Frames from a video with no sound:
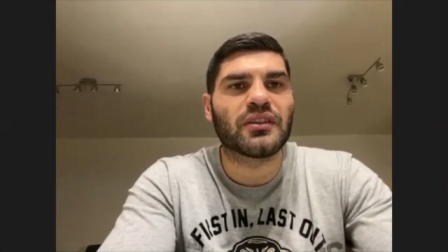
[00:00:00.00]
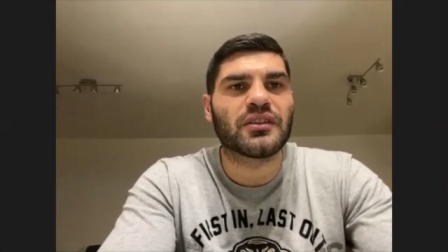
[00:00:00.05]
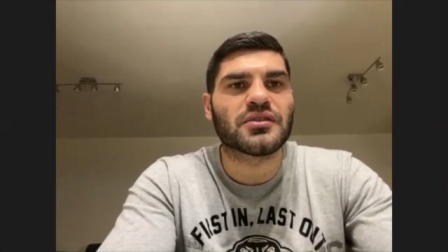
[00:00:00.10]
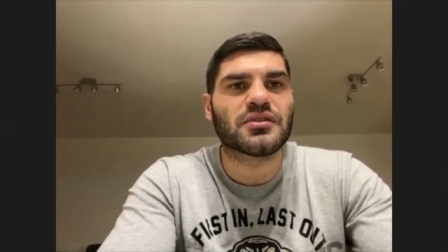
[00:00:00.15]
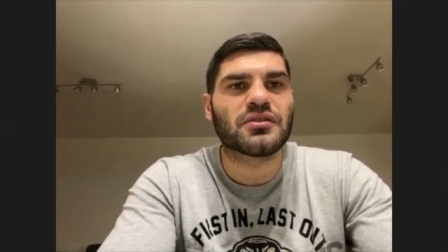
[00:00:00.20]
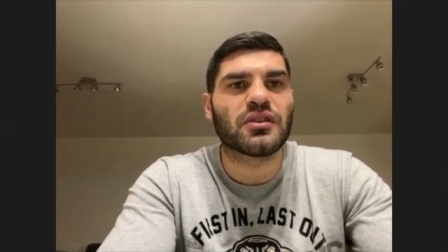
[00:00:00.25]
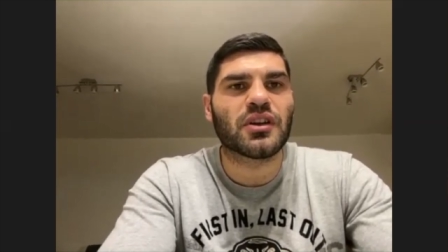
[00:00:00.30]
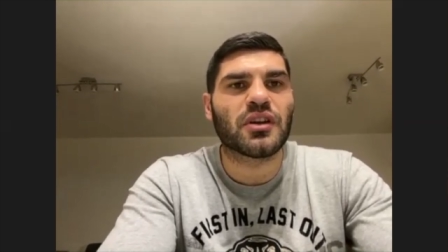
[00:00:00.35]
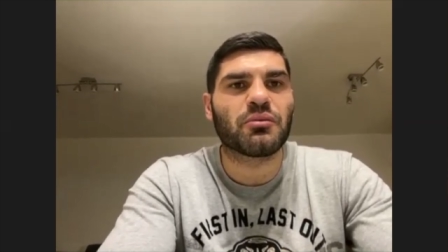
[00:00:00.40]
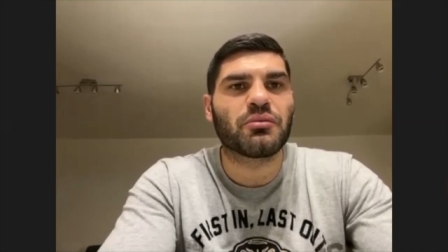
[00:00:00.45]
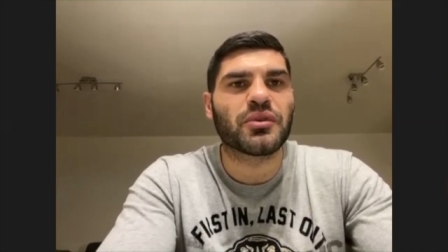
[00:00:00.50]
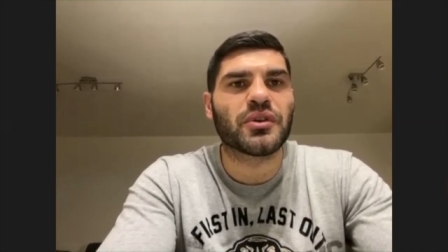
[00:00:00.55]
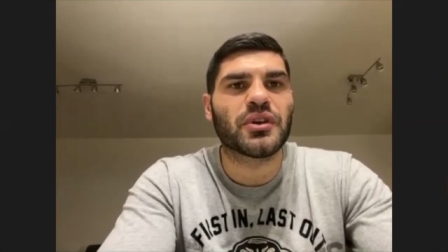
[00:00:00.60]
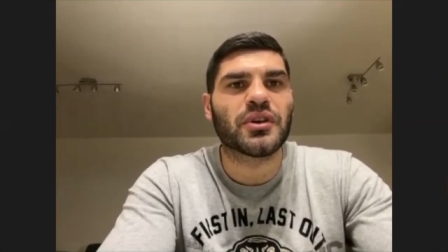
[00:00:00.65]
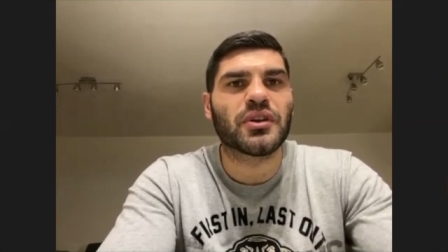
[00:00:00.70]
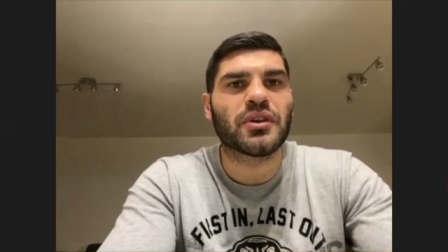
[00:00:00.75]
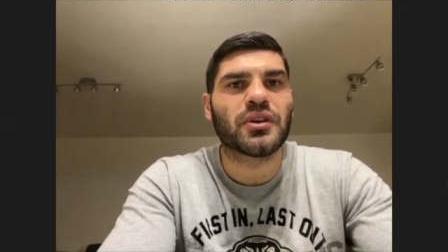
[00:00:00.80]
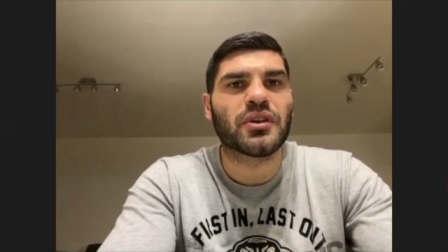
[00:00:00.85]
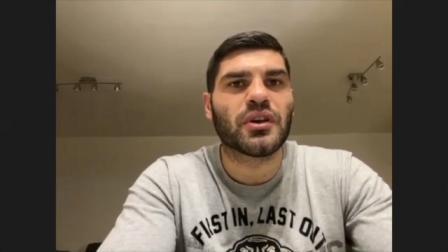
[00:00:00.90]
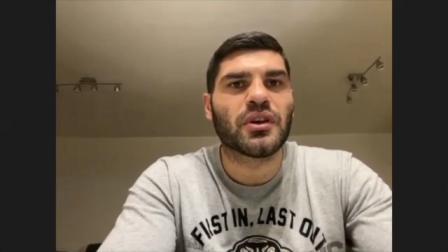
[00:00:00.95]
It's gonna
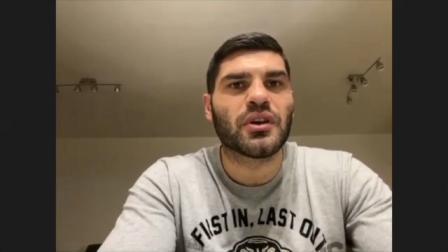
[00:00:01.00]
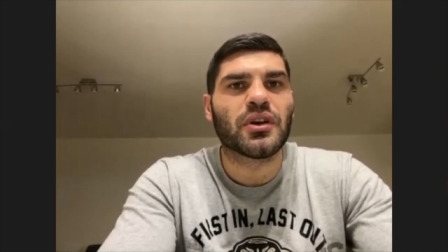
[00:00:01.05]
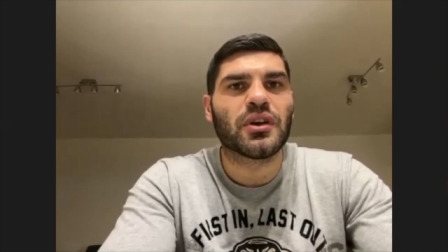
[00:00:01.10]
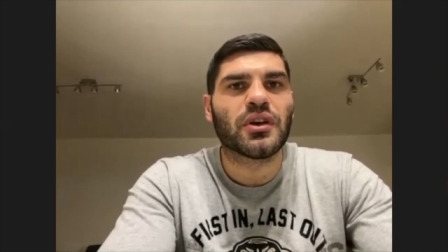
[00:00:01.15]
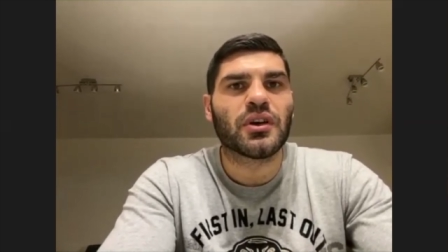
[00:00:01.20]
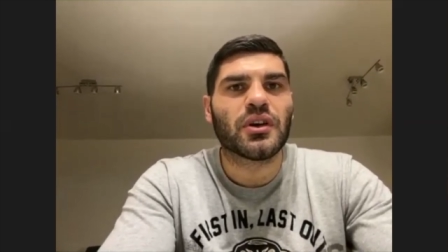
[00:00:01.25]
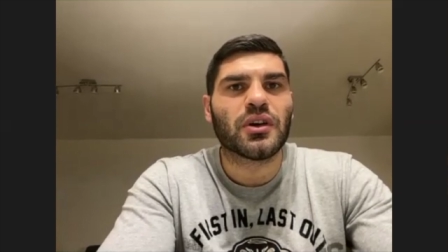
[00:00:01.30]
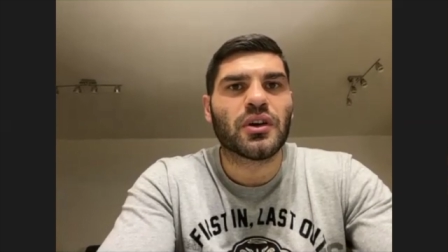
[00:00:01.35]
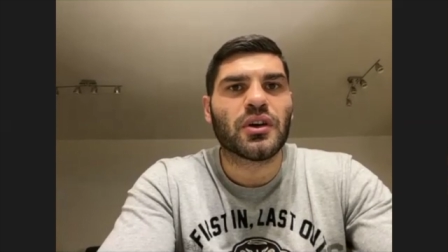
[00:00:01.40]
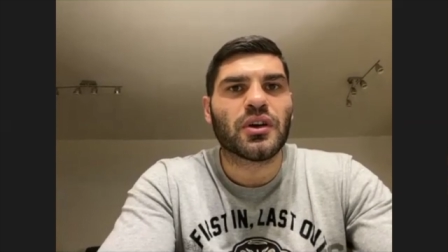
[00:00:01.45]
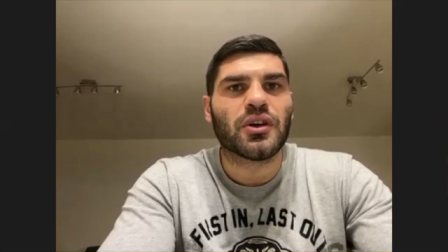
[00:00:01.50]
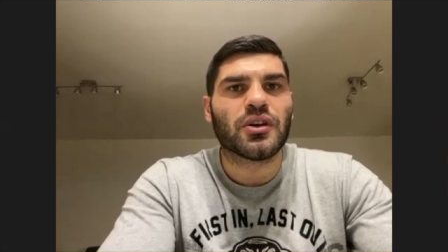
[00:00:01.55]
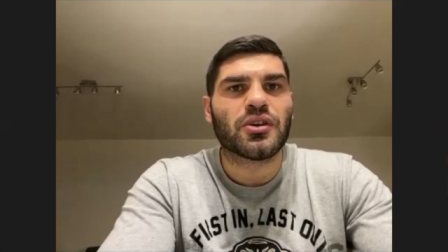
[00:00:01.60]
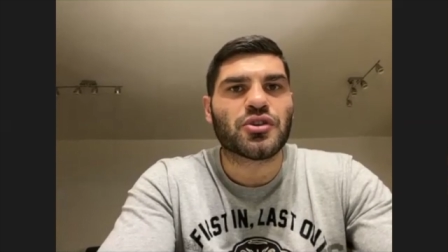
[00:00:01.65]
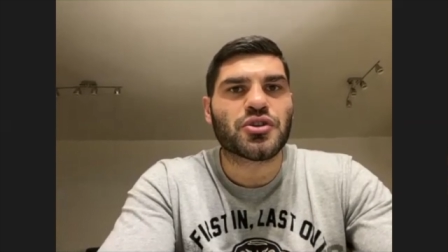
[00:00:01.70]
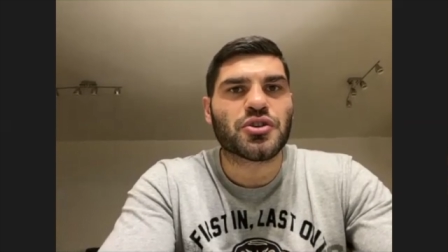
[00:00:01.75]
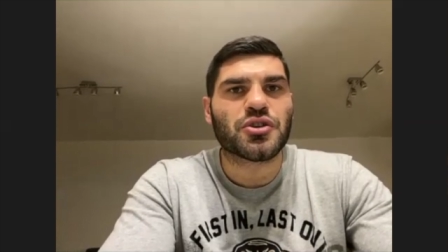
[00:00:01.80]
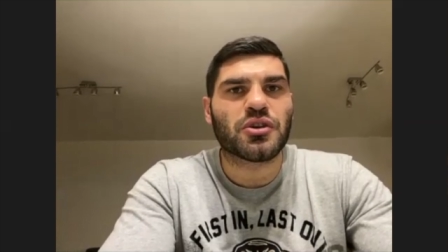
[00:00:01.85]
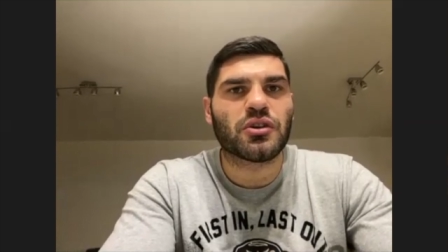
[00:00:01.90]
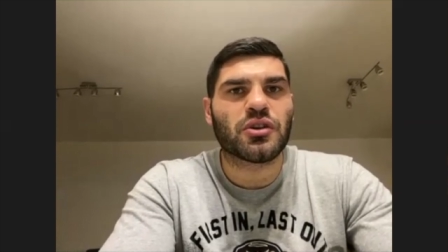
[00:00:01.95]
be
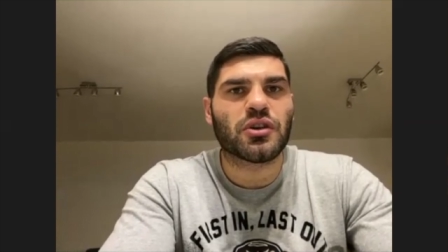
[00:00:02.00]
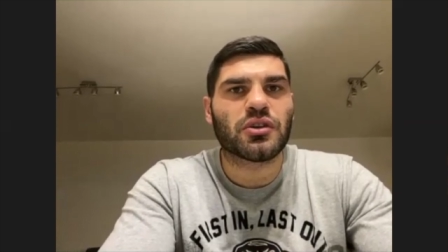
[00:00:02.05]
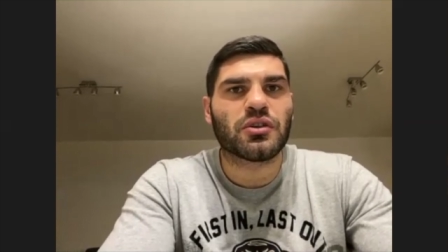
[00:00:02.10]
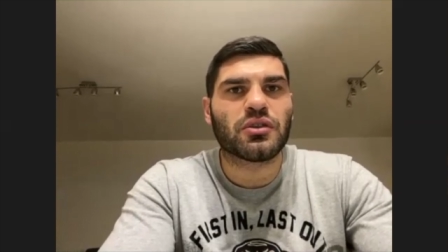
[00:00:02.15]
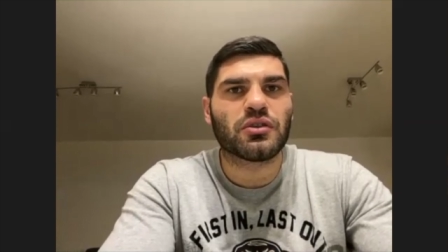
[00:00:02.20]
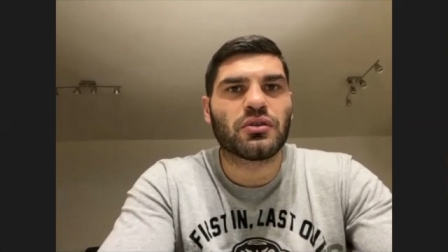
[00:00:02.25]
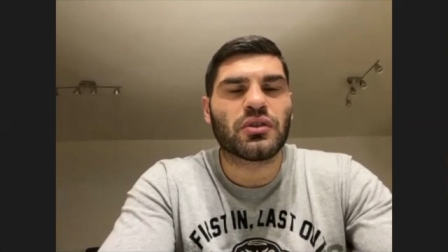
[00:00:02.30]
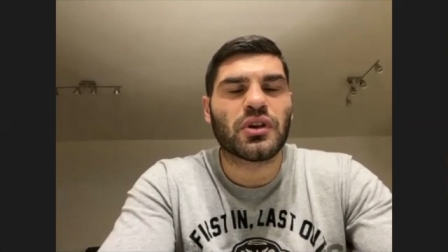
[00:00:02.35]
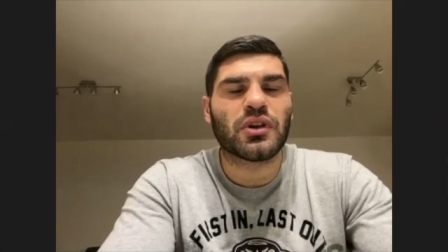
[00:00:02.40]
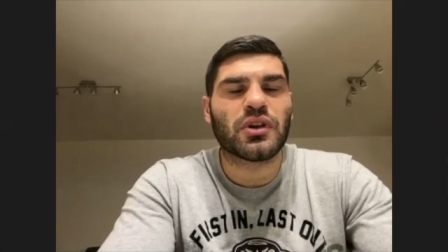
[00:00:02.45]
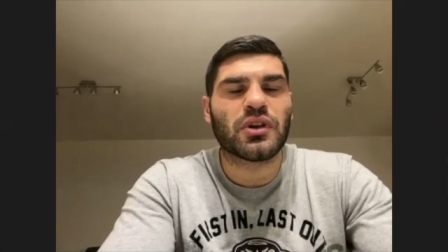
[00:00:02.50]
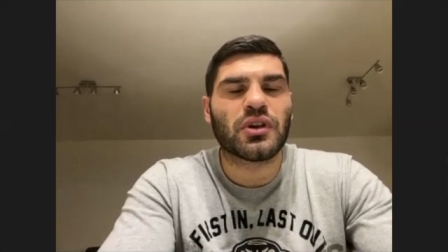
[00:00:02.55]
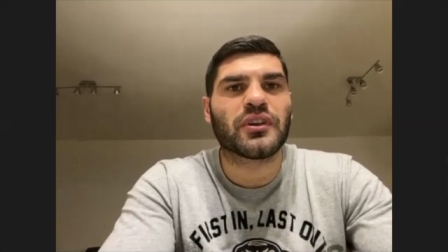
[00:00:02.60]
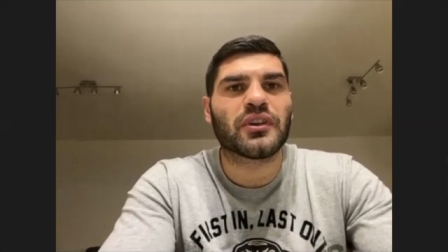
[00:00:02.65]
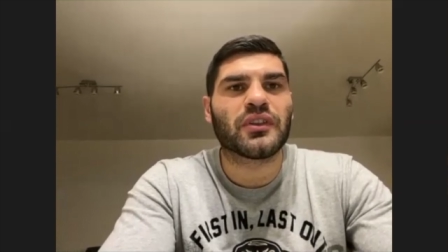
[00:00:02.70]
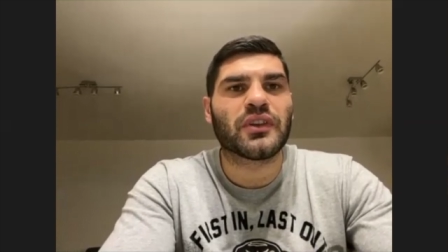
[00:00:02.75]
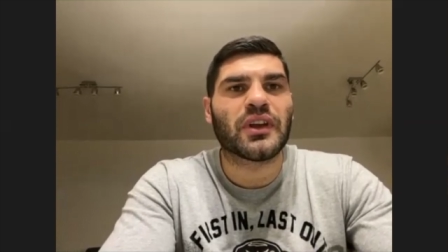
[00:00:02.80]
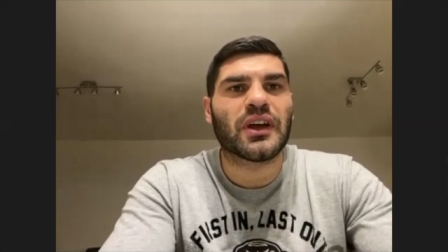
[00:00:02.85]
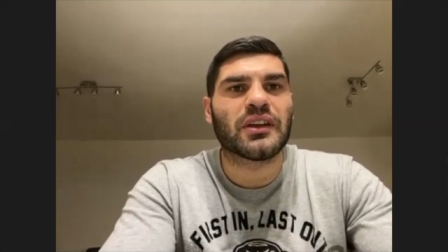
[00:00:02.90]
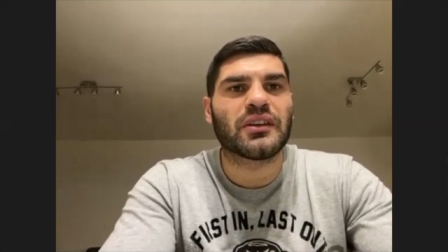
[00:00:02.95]
short. You're not
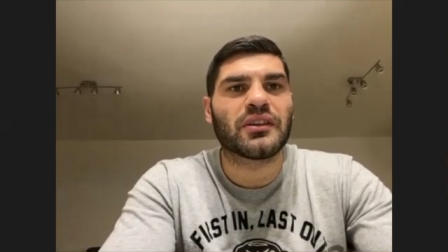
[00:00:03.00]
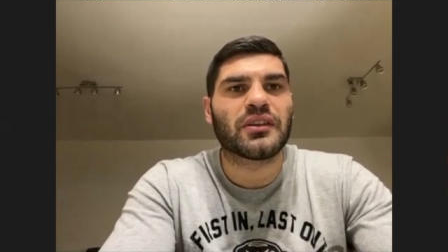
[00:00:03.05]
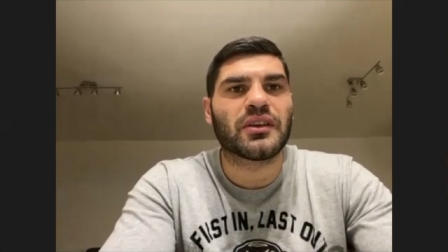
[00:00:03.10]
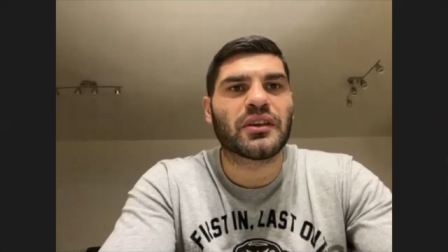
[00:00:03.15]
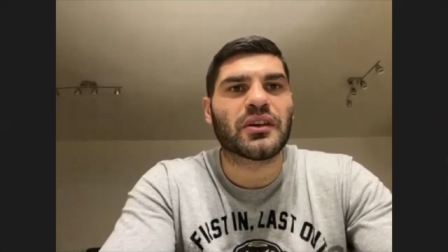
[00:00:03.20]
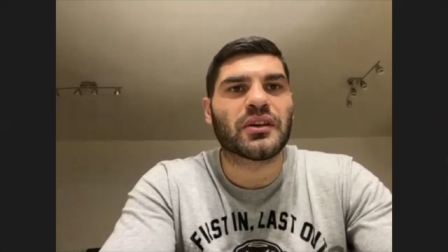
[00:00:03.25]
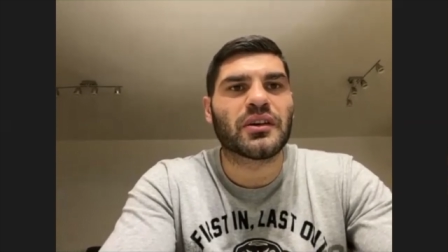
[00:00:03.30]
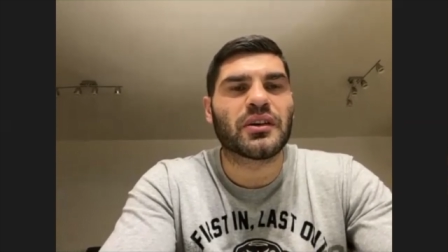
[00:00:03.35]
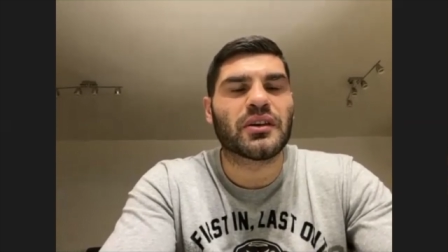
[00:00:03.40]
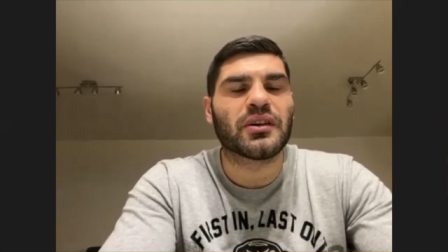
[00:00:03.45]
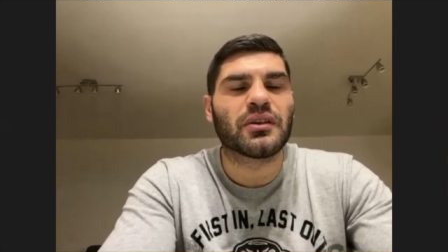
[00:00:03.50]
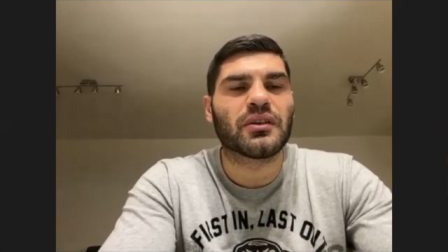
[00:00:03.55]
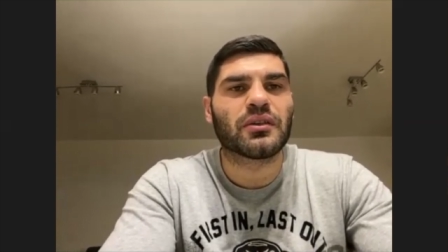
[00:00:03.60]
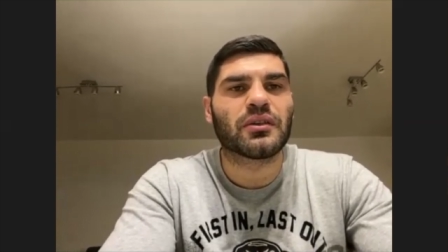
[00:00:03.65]
gonna feel nothing.